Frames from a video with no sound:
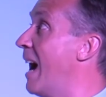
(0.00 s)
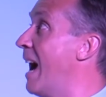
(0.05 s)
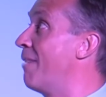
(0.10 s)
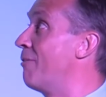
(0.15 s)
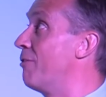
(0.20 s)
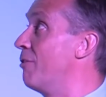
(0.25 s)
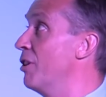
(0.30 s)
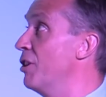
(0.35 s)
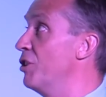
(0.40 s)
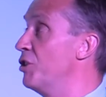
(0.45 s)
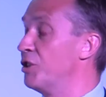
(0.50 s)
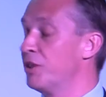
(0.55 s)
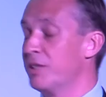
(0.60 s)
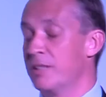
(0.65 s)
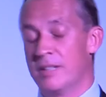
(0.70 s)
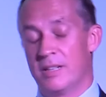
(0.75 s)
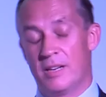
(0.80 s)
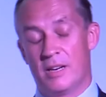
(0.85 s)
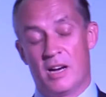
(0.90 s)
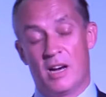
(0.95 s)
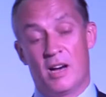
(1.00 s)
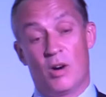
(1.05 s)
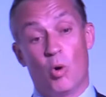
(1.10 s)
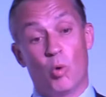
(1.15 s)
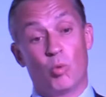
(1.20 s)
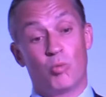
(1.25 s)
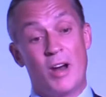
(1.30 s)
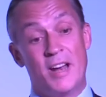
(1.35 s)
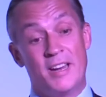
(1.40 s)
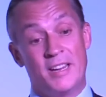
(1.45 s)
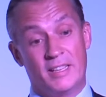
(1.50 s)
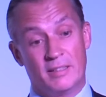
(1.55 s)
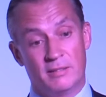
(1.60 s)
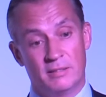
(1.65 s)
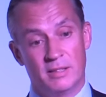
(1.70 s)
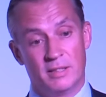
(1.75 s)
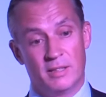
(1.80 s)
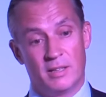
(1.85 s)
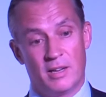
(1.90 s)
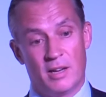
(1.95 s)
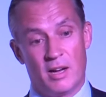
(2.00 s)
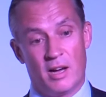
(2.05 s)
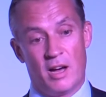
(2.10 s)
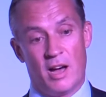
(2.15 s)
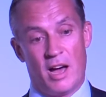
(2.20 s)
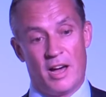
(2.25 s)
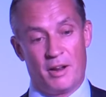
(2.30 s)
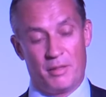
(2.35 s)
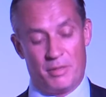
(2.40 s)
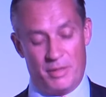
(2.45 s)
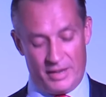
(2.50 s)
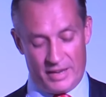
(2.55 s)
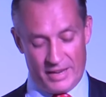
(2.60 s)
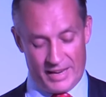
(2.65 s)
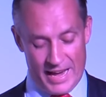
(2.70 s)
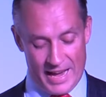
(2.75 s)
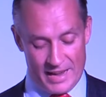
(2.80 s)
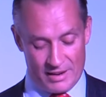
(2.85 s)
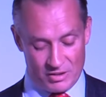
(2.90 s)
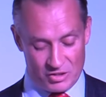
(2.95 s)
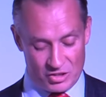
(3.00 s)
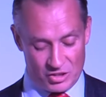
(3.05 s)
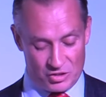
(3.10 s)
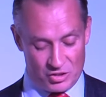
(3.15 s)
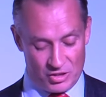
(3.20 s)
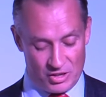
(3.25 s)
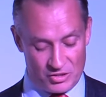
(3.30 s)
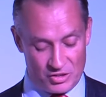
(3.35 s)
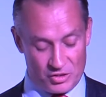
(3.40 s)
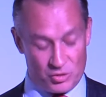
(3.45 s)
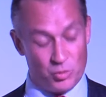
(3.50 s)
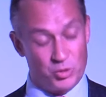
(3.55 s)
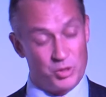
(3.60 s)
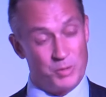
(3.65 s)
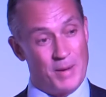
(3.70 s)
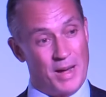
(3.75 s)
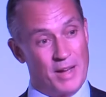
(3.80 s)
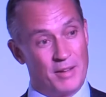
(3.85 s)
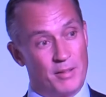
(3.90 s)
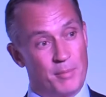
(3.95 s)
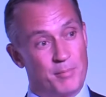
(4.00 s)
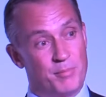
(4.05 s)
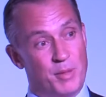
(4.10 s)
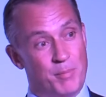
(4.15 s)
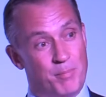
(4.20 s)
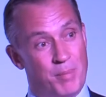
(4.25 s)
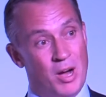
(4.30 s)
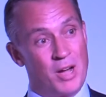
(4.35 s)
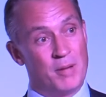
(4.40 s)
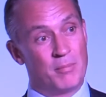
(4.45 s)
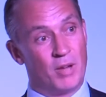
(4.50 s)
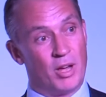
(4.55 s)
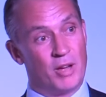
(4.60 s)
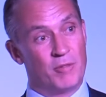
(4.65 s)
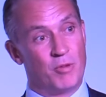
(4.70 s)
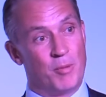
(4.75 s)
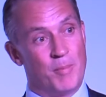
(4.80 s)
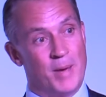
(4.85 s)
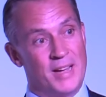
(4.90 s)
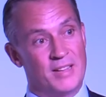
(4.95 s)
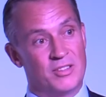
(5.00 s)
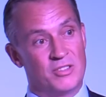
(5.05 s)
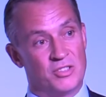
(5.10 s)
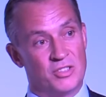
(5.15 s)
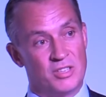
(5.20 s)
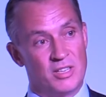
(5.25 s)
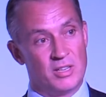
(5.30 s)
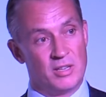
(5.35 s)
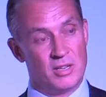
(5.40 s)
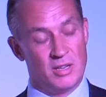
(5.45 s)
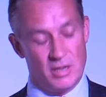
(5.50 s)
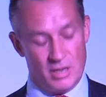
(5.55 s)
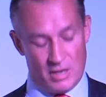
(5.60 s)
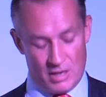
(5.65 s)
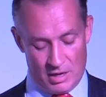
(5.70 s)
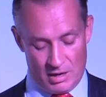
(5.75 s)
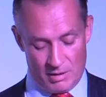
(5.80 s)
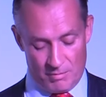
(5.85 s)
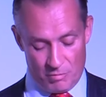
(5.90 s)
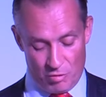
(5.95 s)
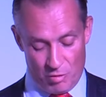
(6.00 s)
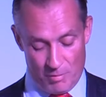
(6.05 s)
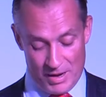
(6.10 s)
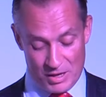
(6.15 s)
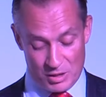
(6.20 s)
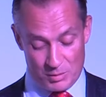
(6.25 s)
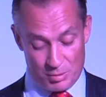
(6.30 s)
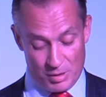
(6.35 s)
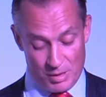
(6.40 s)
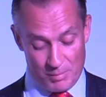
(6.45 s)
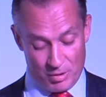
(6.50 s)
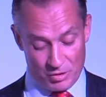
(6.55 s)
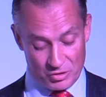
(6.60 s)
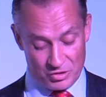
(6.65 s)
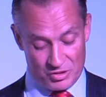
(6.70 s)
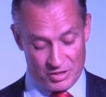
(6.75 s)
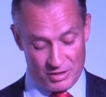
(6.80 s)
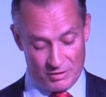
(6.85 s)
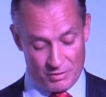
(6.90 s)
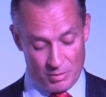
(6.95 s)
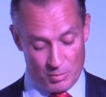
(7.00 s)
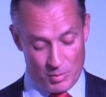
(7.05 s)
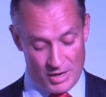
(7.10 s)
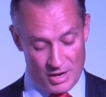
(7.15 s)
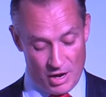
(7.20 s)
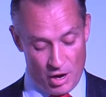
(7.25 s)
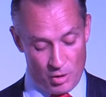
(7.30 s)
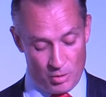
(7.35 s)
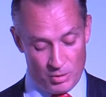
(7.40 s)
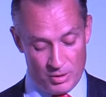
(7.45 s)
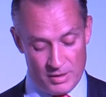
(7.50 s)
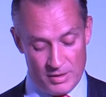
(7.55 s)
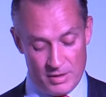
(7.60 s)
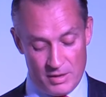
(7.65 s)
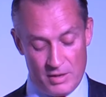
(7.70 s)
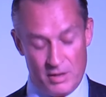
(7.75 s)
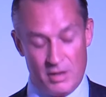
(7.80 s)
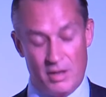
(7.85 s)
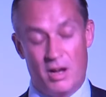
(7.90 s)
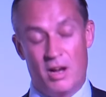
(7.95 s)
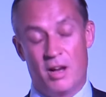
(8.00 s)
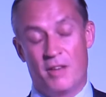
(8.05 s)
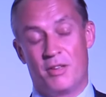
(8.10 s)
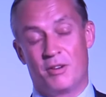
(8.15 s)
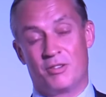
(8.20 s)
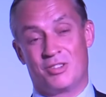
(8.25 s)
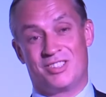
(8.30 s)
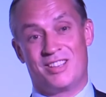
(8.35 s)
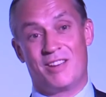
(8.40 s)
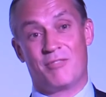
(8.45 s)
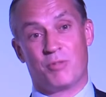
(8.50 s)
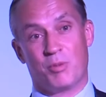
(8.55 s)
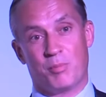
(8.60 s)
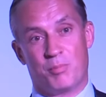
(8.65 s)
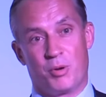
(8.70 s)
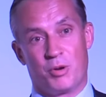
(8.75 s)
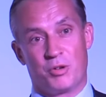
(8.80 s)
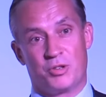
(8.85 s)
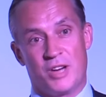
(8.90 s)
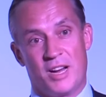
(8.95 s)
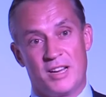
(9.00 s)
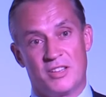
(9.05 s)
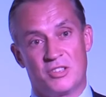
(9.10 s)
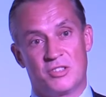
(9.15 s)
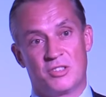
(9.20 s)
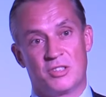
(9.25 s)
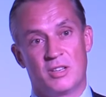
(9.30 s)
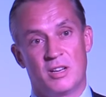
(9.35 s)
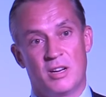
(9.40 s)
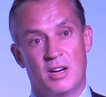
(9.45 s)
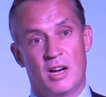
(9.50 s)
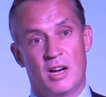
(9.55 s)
average already. And I think, again, as I talked about, the pipeline remains pretty positive. And we know there are several projects